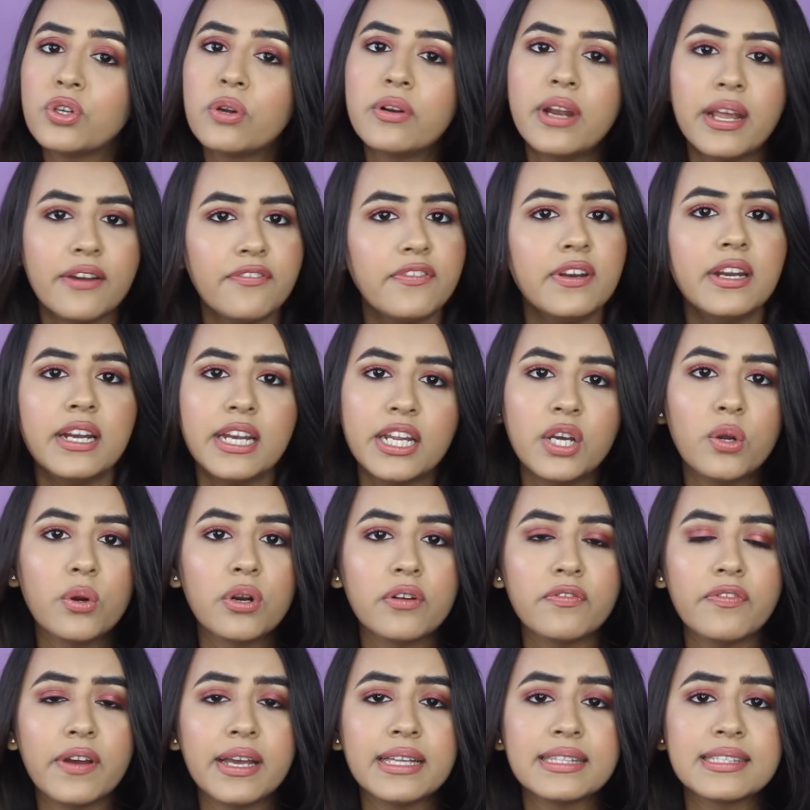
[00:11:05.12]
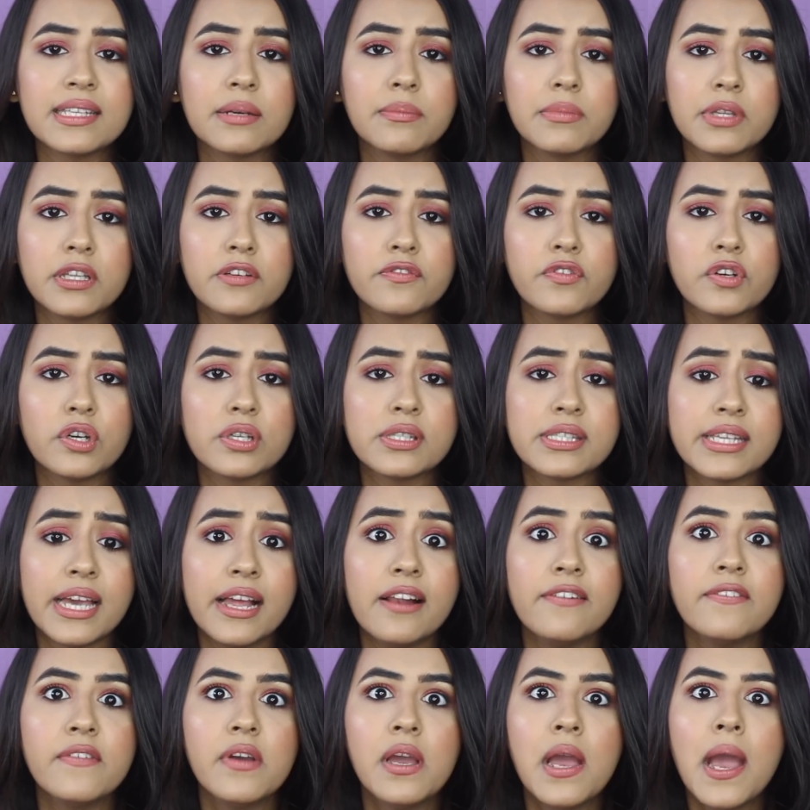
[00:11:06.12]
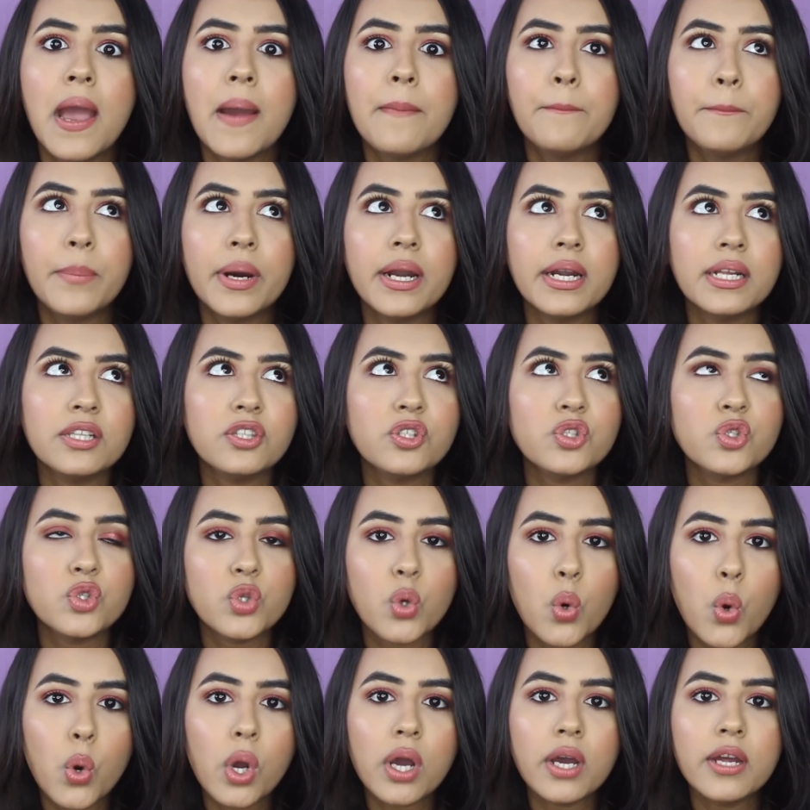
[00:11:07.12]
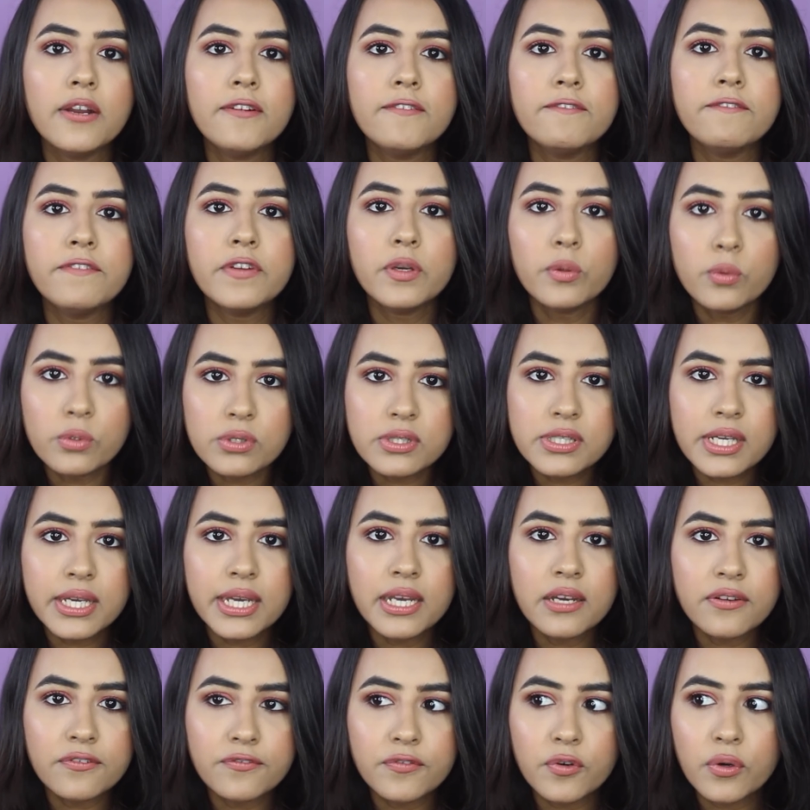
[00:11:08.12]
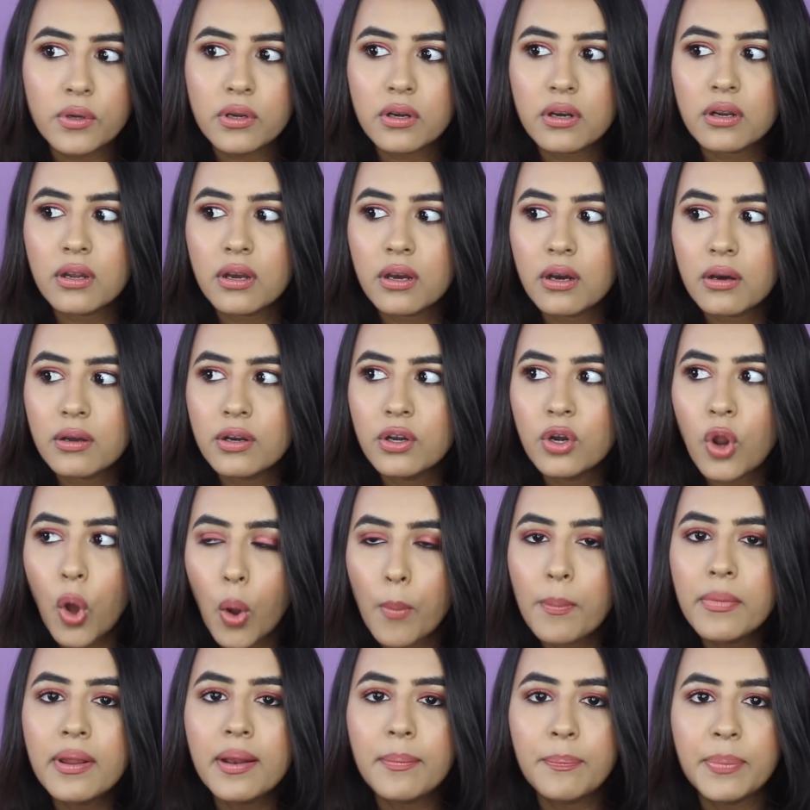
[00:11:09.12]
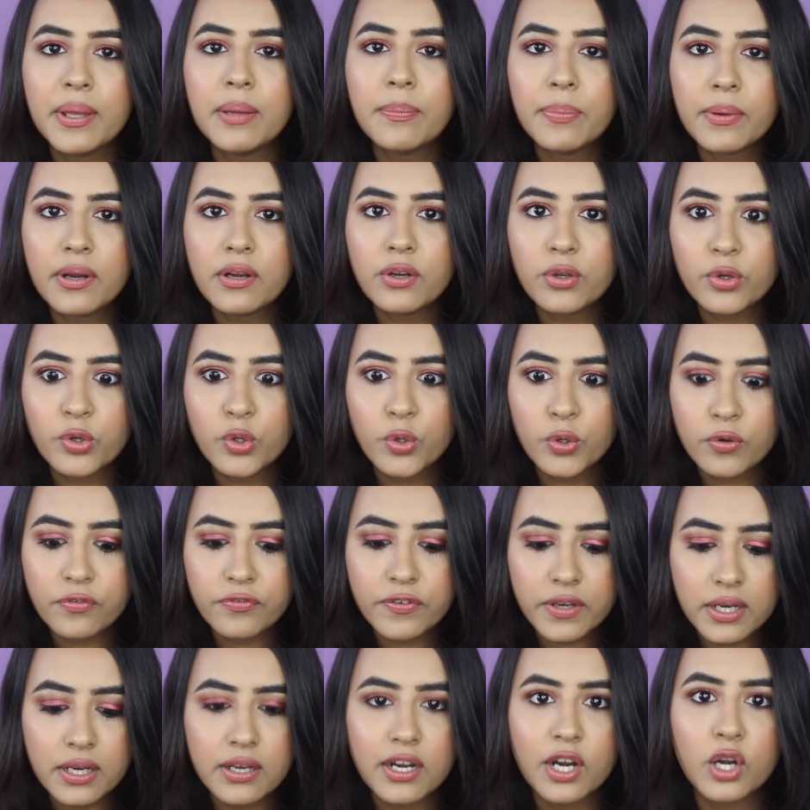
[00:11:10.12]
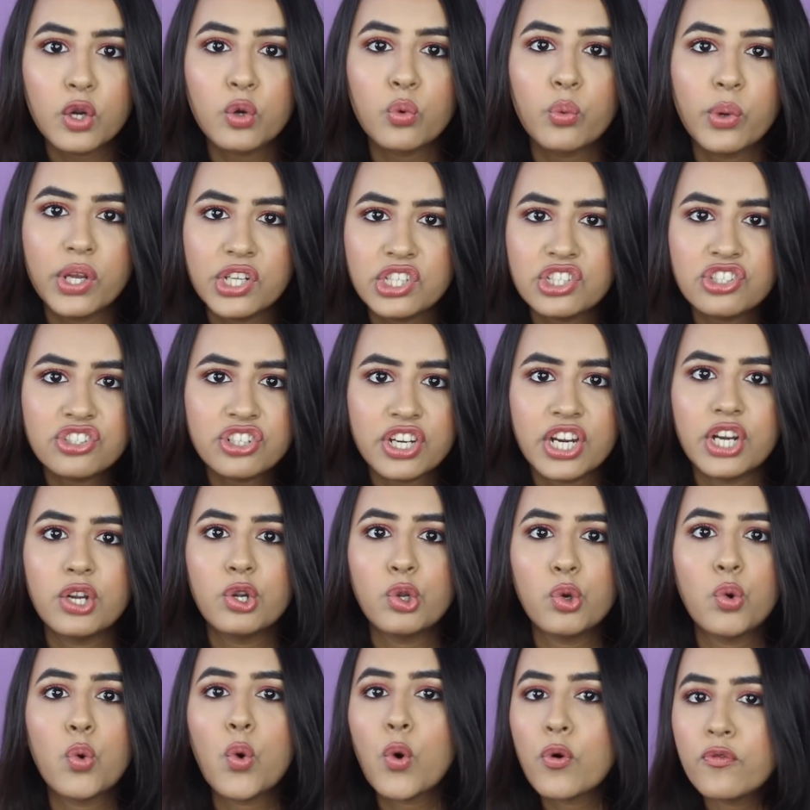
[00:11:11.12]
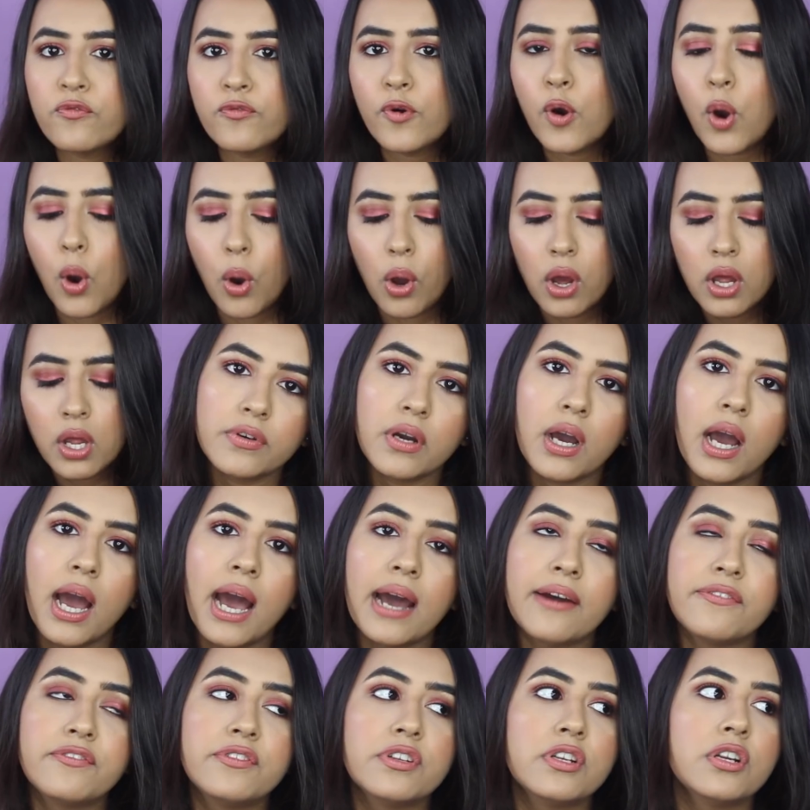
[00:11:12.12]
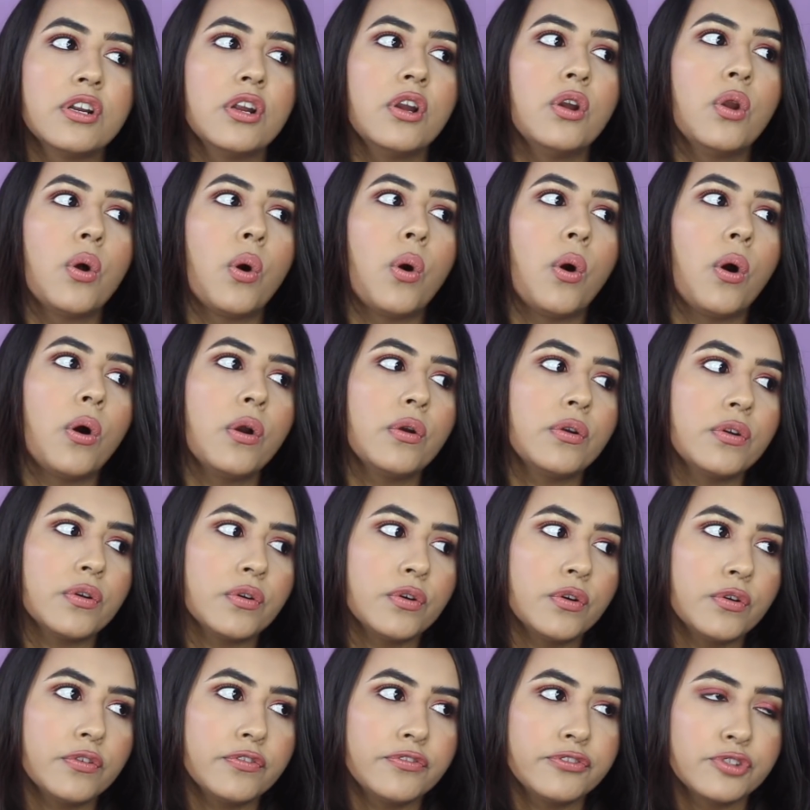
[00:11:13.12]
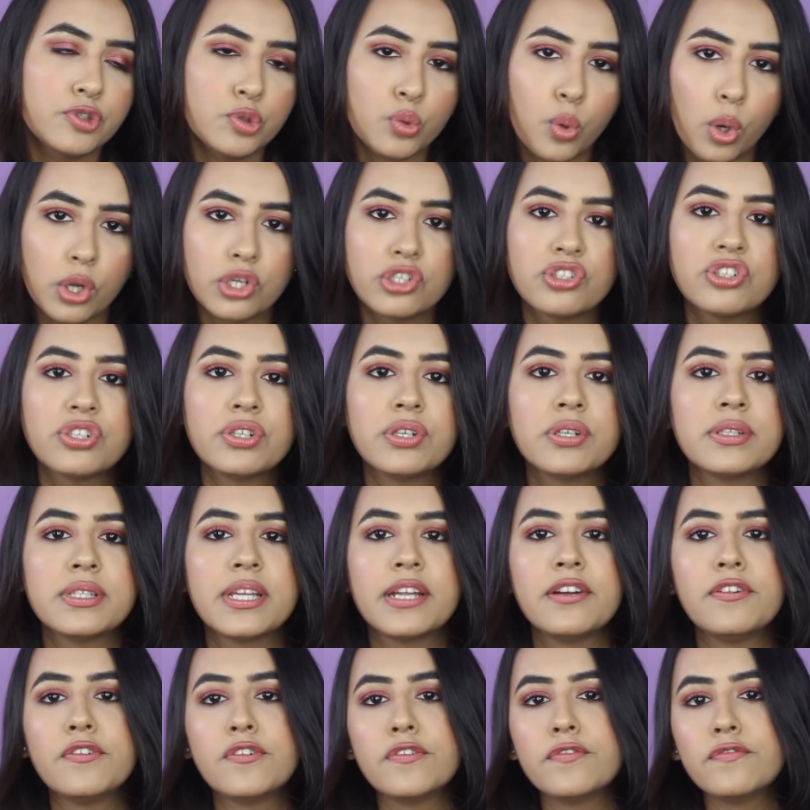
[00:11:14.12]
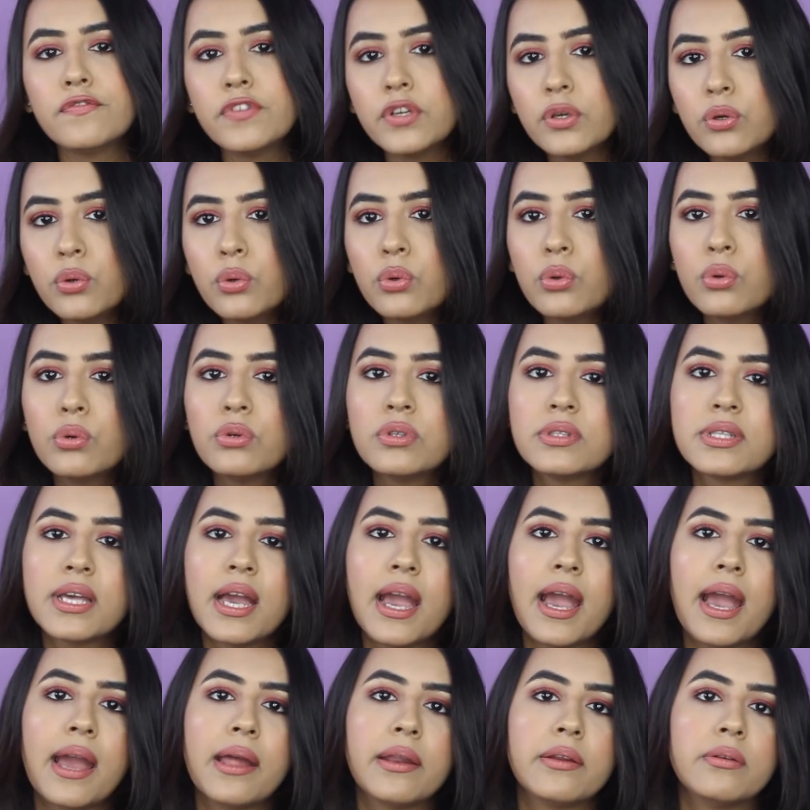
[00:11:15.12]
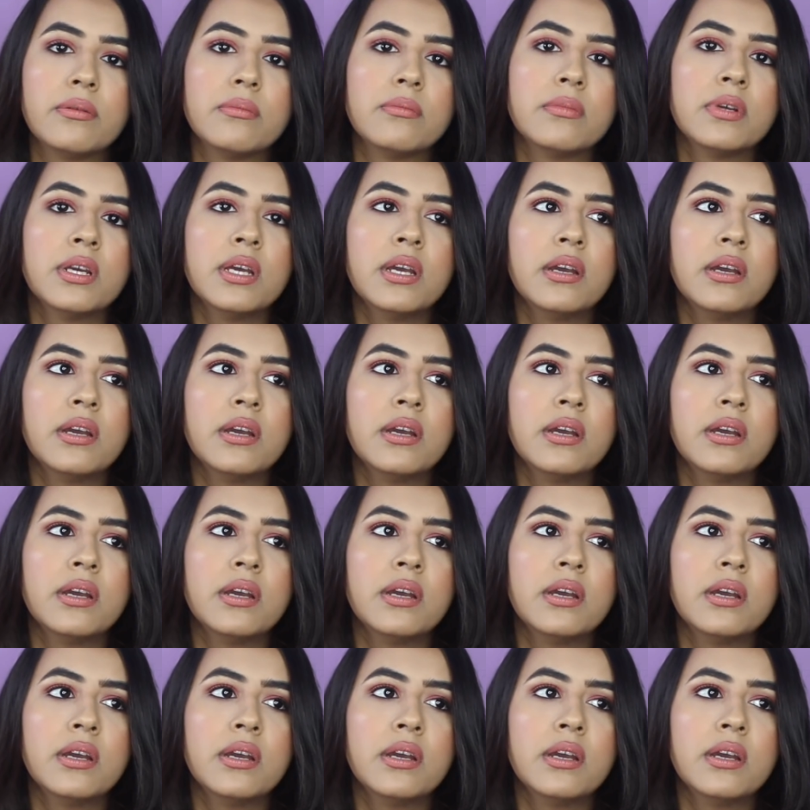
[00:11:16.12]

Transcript: you're definitely going to find something for yourself. But it's so confusing for normal people to, you know, figure out which shade to go for. After a lot of swatches and reviews and